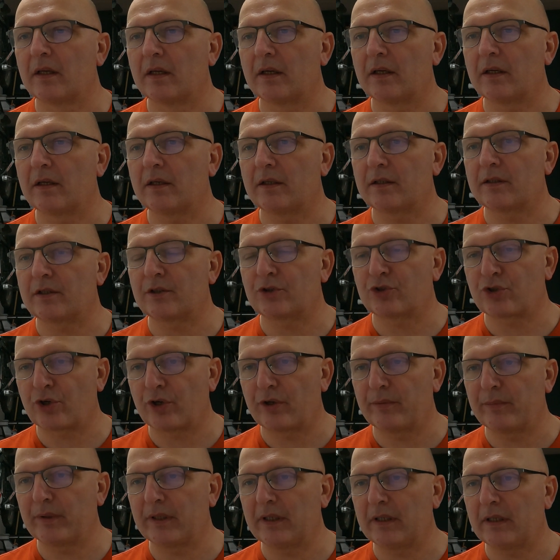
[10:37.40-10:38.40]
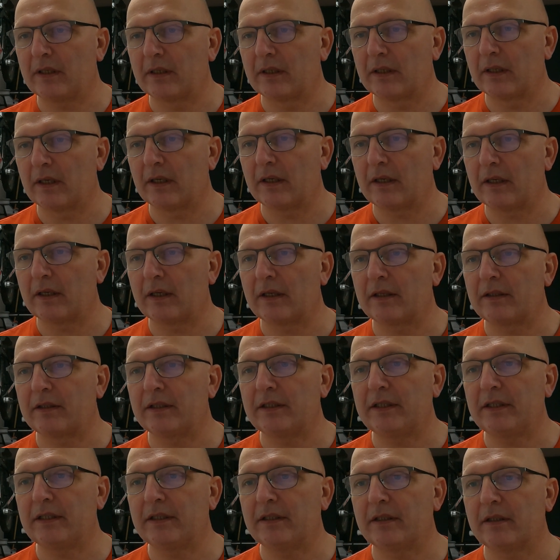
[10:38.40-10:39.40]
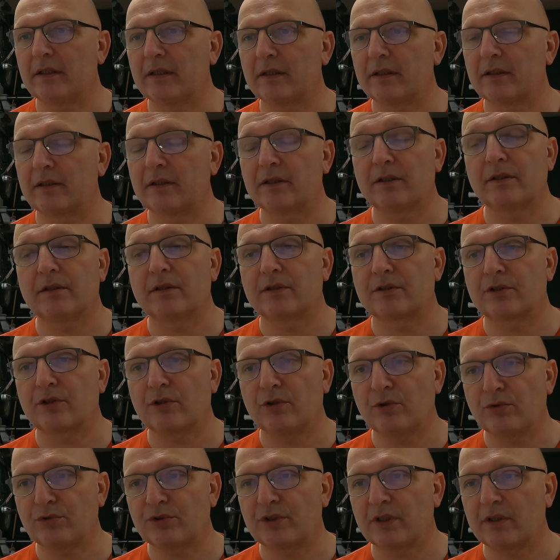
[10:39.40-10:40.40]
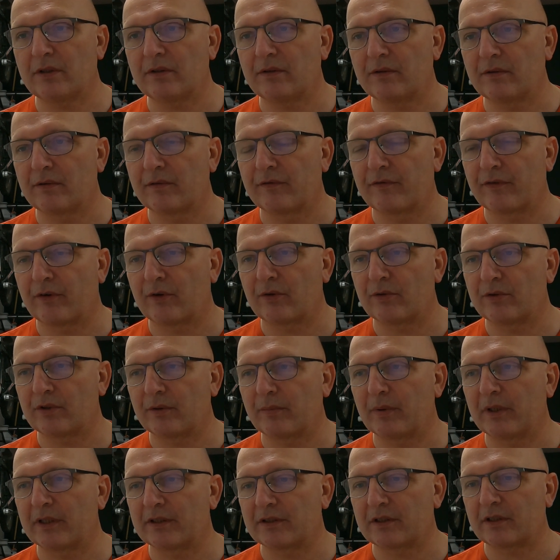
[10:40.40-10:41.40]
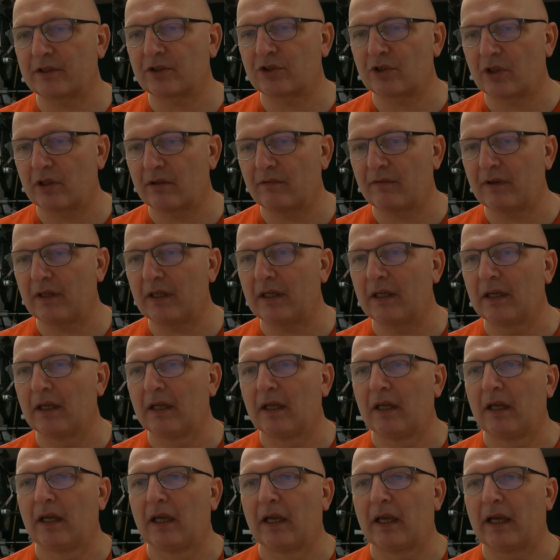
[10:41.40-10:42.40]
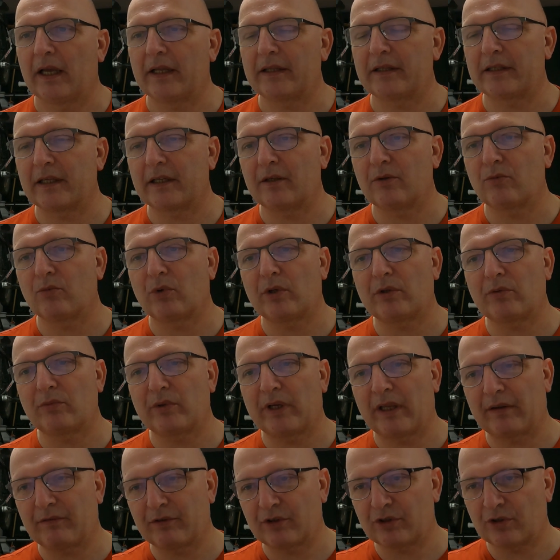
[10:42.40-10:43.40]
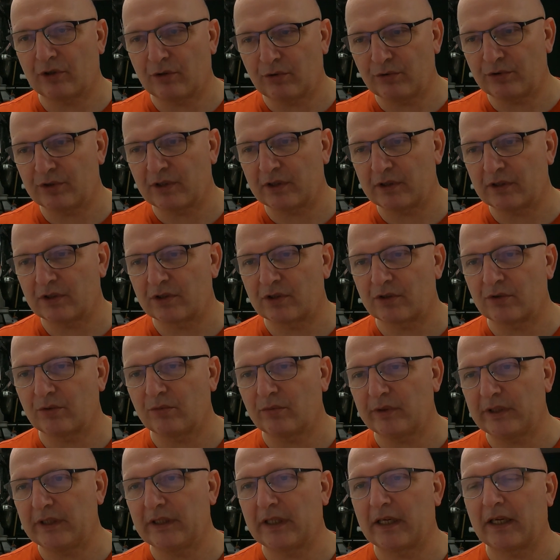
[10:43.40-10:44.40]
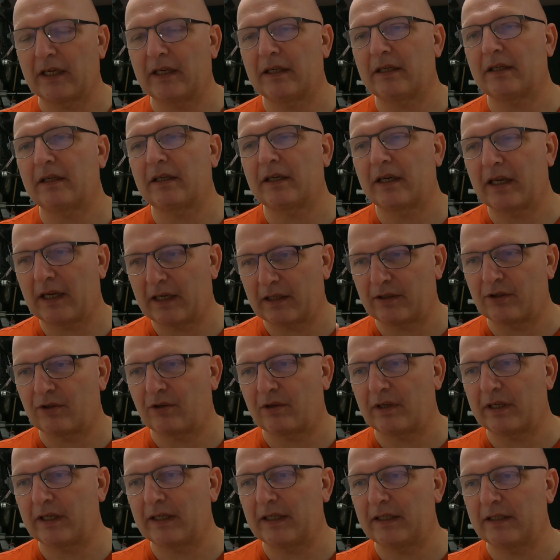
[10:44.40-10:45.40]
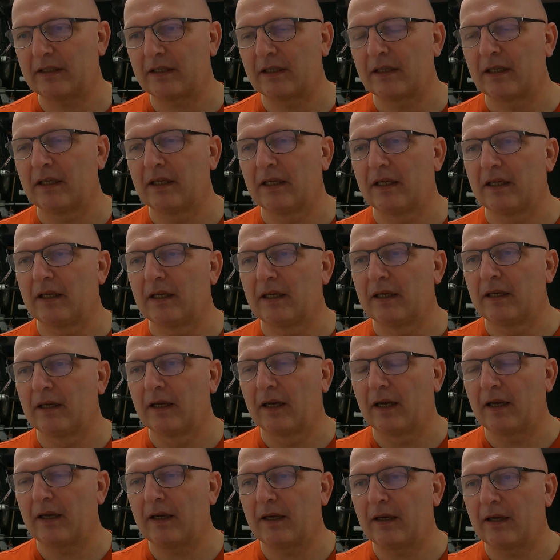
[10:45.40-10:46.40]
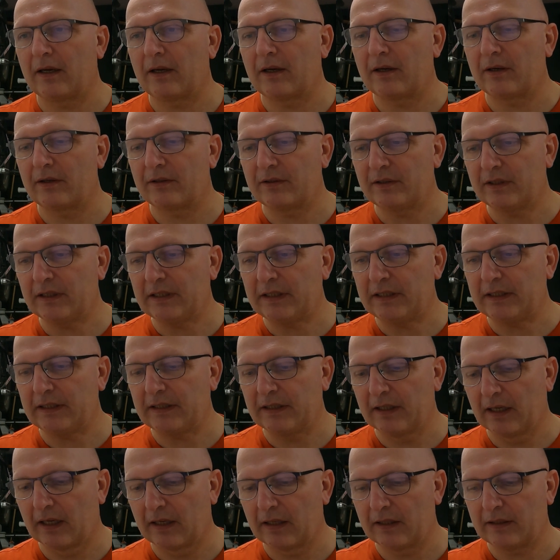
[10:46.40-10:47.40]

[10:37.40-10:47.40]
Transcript: determine the solution for the ballistic solver. And then when we have the solutions, we can calculate the